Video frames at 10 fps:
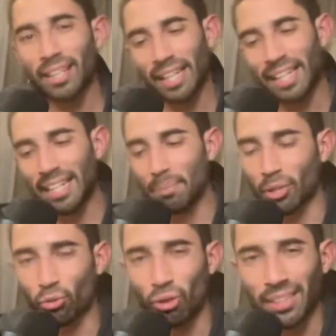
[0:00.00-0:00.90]
Yet he keeps
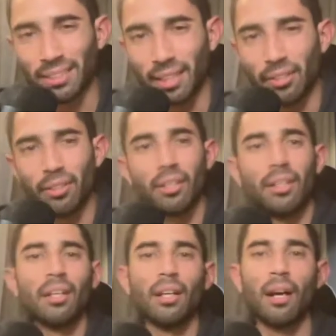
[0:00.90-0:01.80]
it Christ centered.
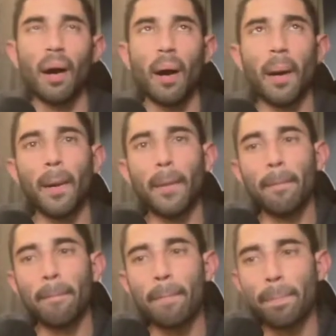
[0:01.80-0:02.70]

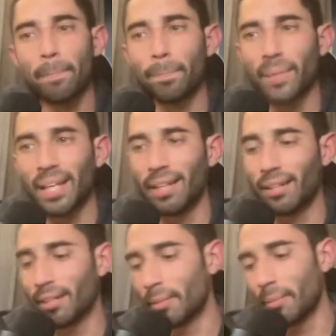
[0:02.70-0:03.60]
And
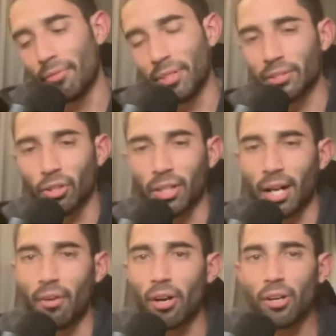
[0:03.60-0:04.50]
every song that
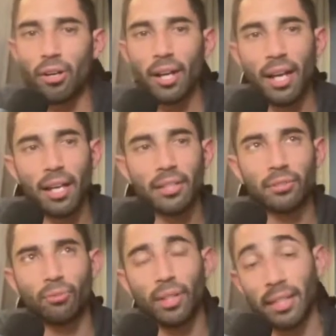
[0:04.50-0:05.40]
I've heard
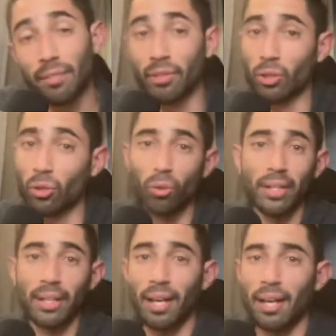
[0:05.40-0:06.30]
has really given the
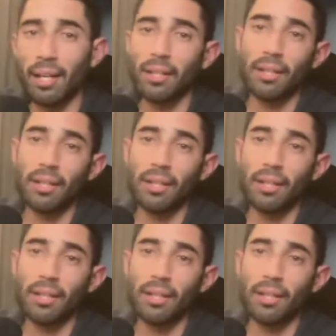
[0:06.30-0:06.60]
glory to God.